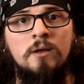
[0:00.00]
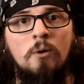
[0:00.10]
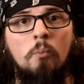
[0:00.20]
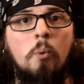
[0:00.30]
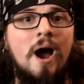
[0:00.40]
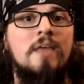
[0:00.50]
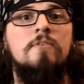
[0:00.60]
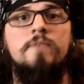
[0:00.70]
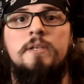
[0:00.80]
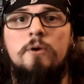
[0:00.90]
why the
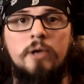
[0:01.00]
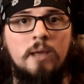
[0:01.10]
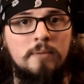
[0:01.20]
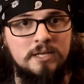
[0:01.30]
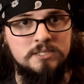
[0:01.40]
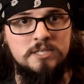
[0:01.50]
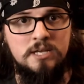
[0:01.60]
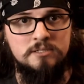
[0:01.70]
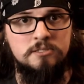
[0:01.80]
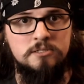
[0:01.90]
video game
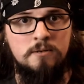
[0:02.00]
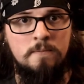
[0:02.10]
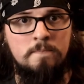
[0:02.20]
exists.